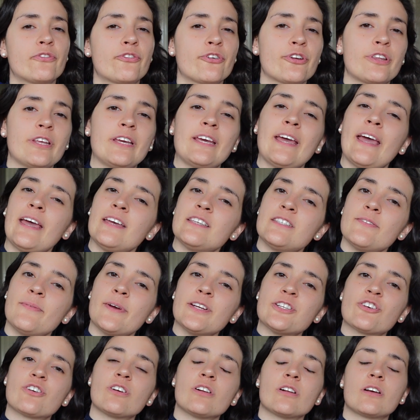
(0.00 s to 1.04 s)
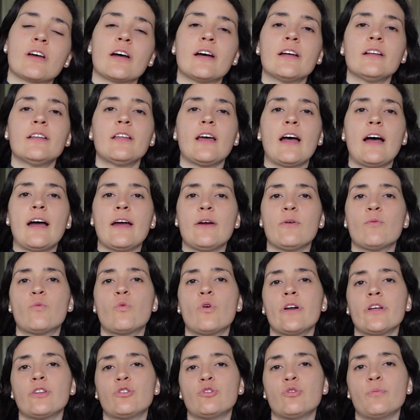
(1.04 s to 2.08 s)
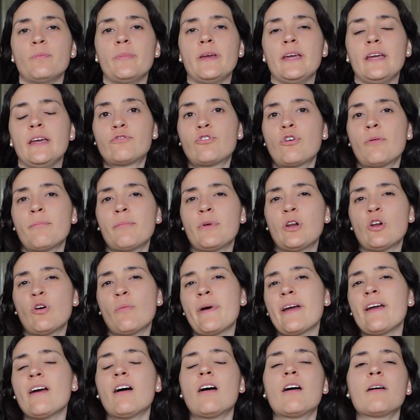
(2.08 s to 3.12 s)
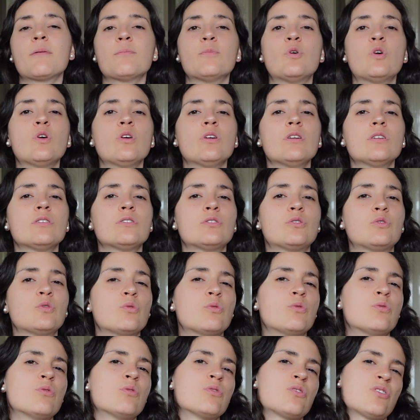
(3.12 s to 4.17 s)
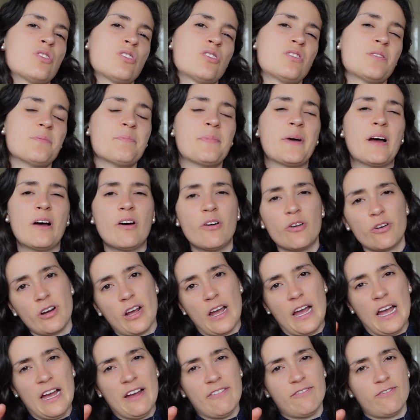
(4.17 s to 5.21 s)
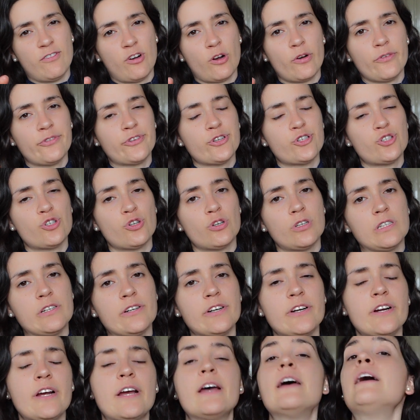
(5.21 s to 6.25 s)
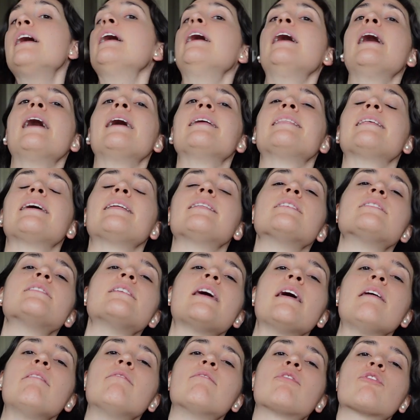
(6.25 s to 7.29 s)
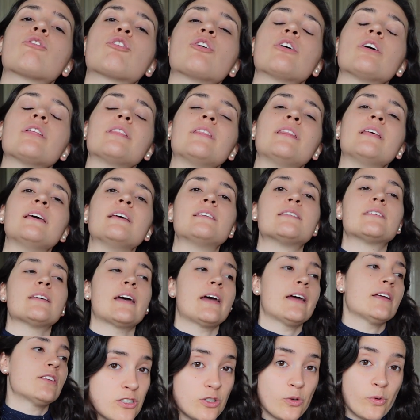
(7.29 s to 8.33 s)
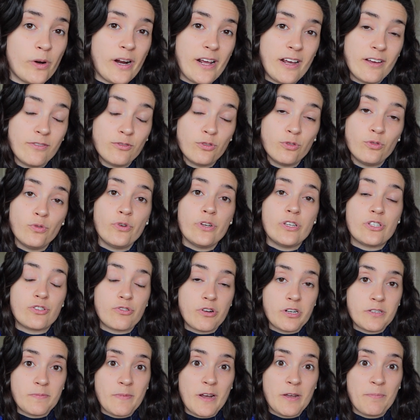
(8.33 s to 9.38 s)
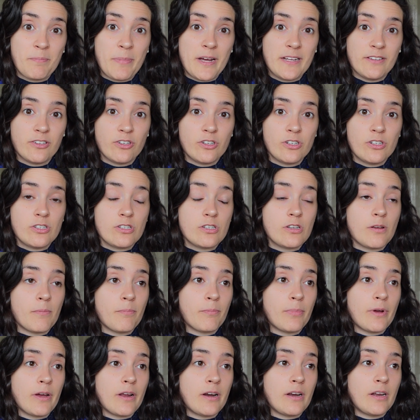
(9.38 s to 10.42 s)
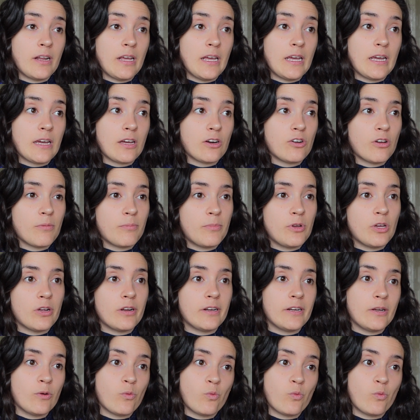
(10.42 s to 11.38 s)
for the asymmetrical cut, I want it to be from below my armhole to just about half of the shoulder, and then the same for this side. So what I have to do is trace my patterns, but it cannot be only